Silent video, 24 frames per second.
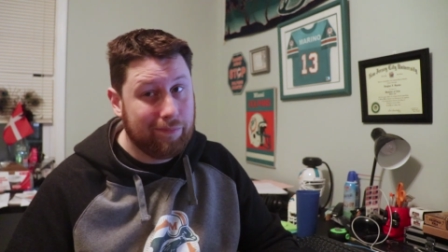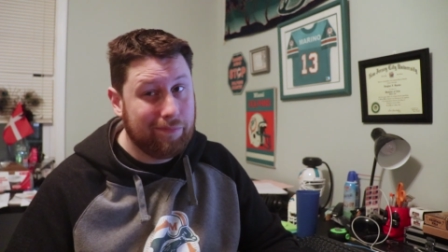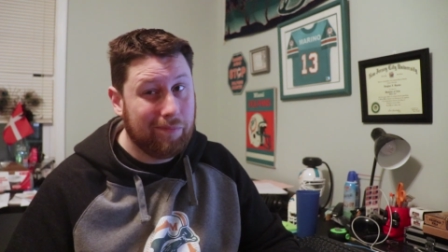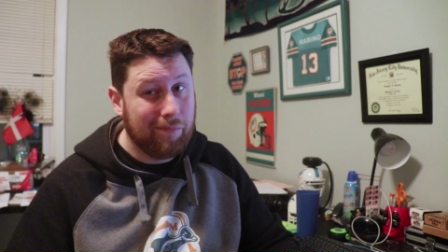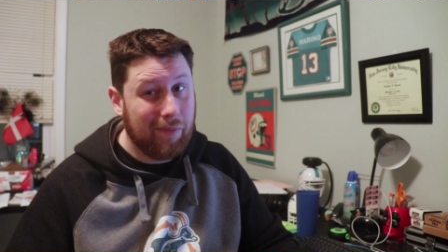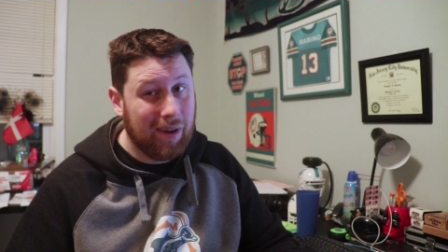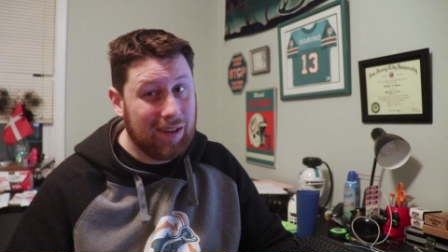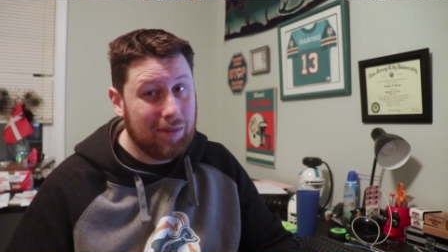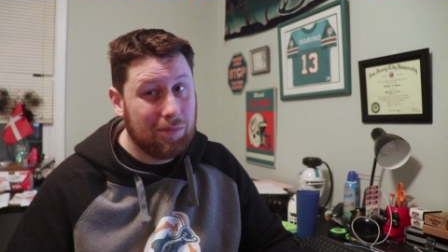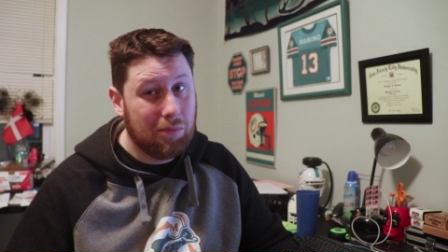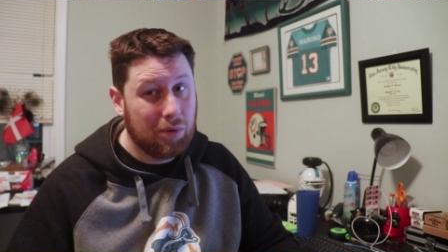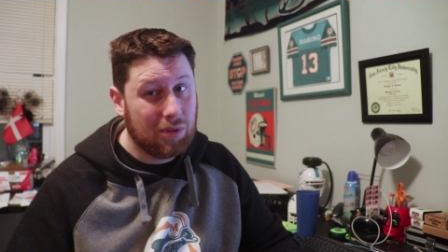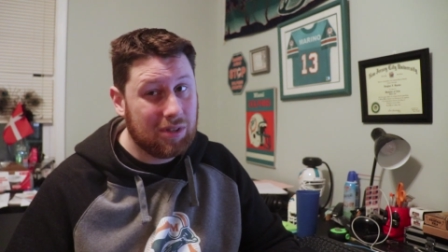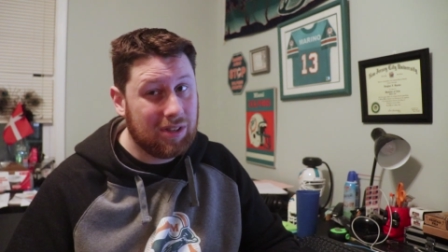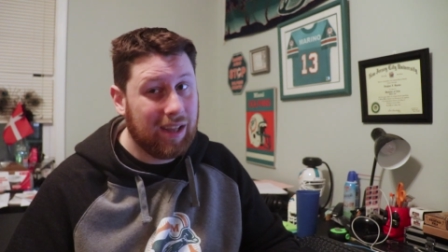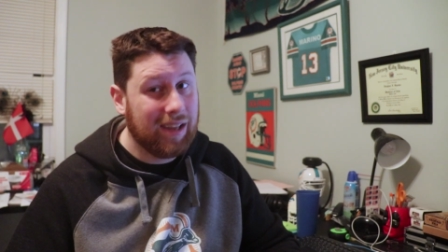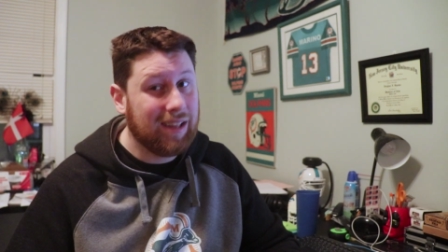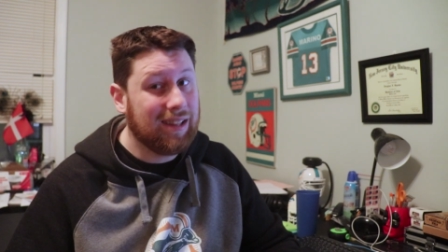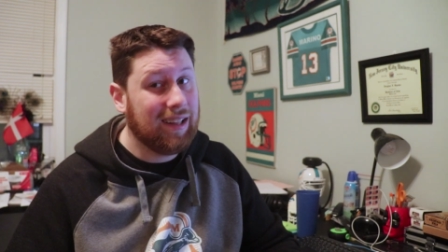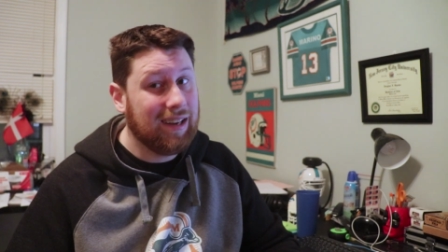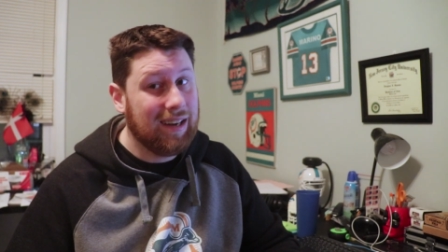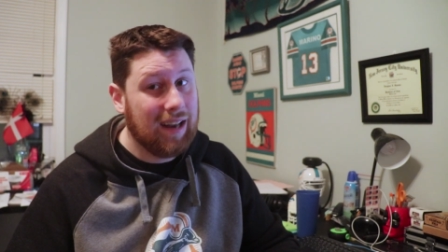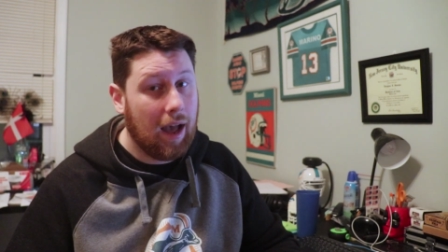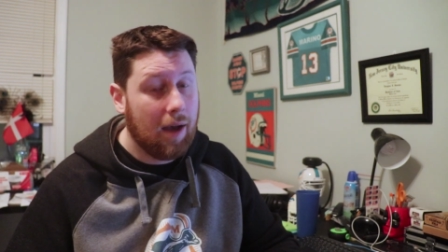might most
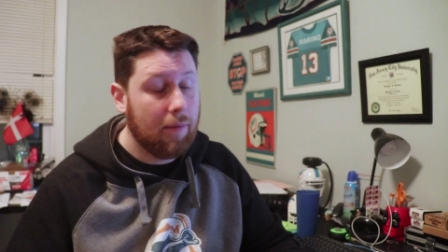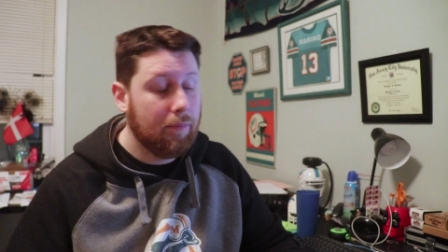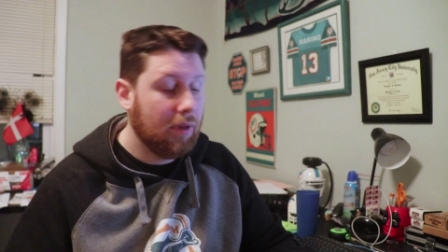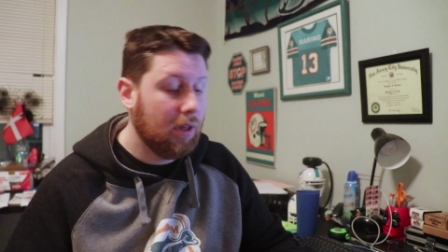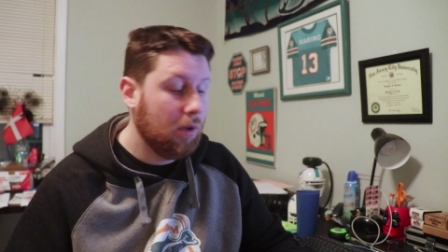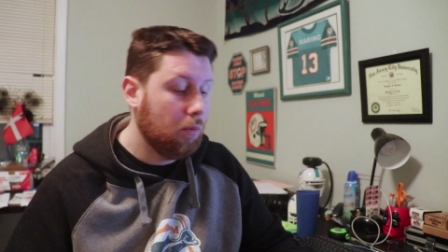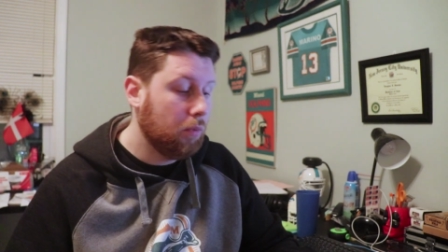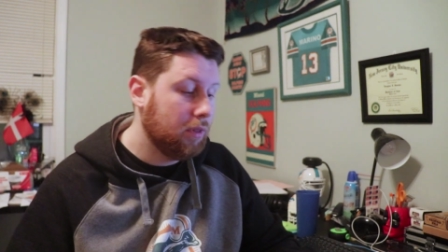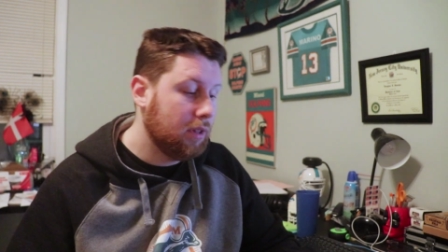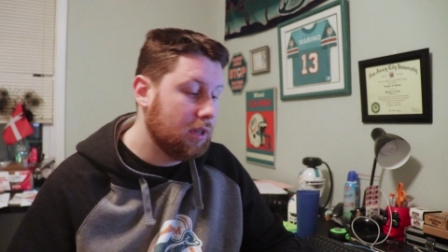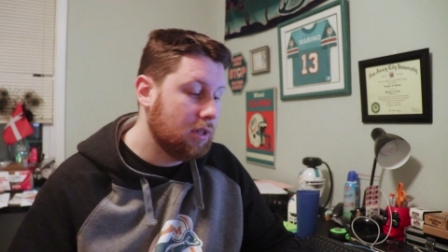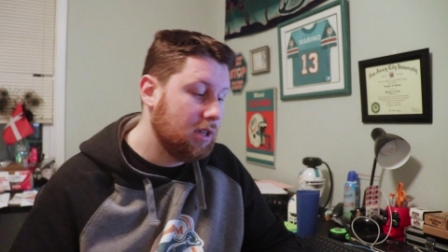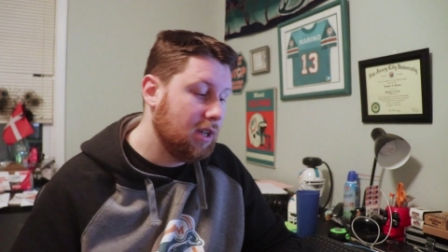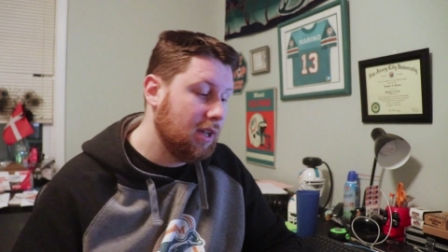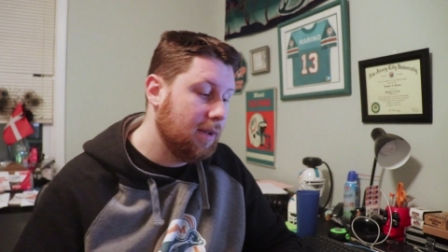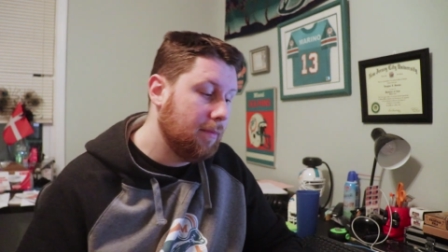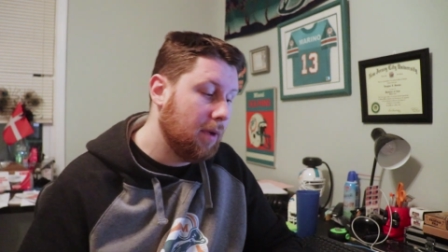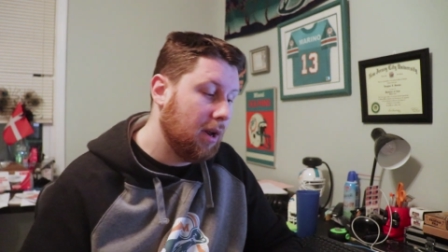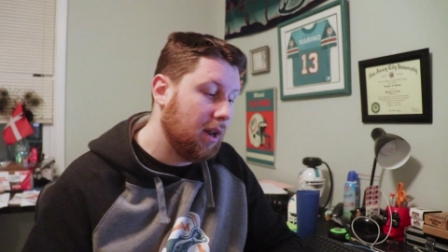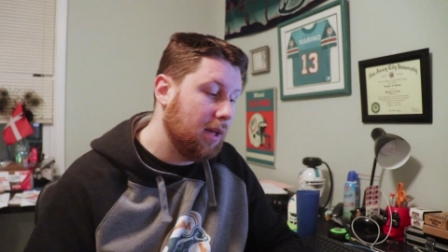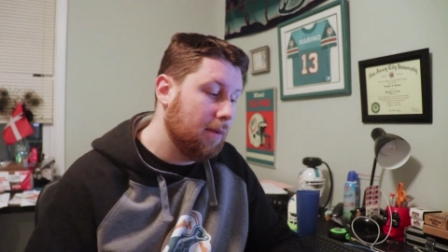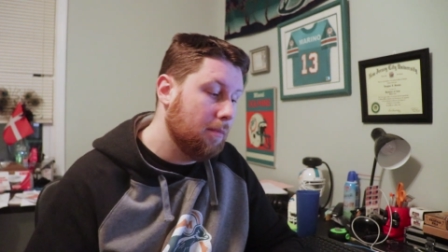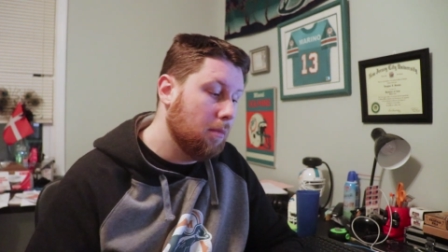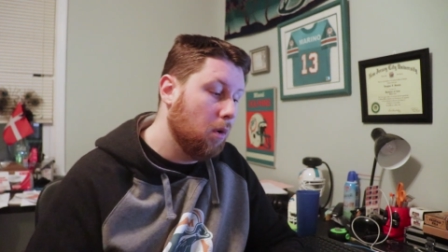likely not being with the
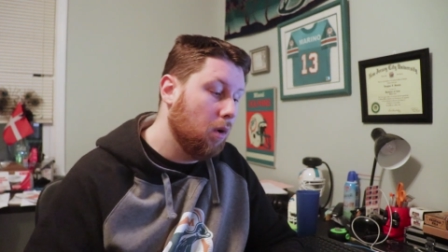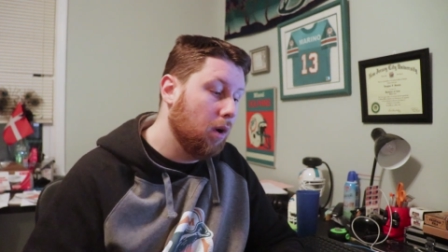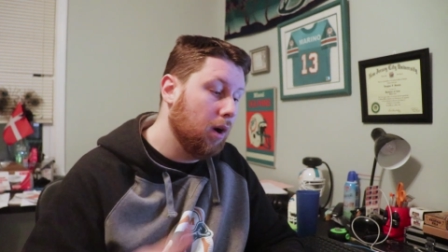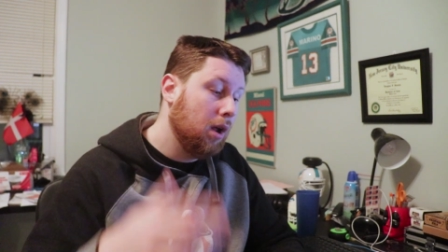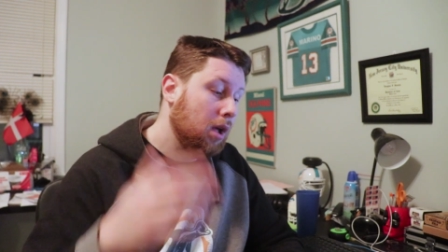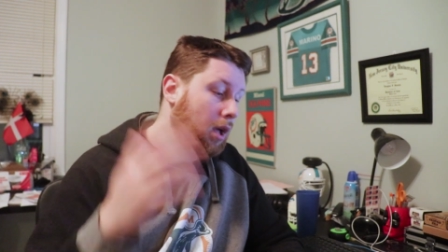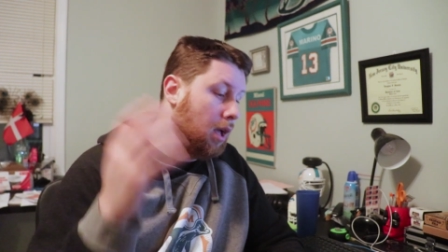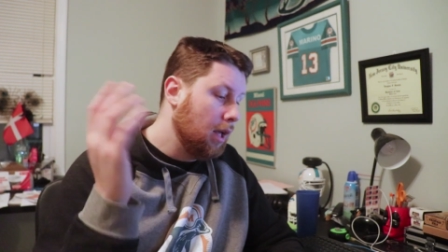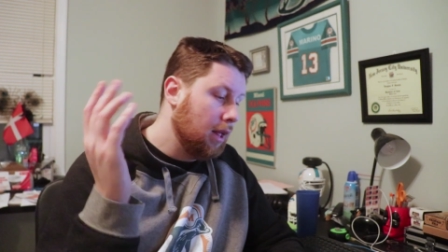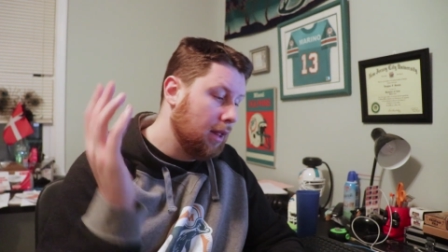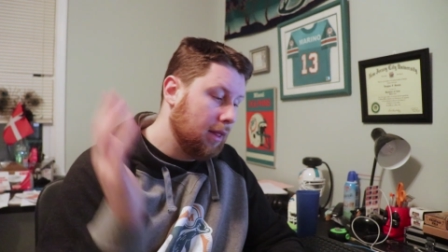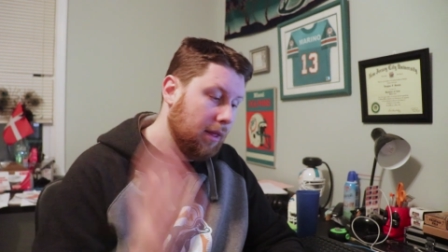team anymore.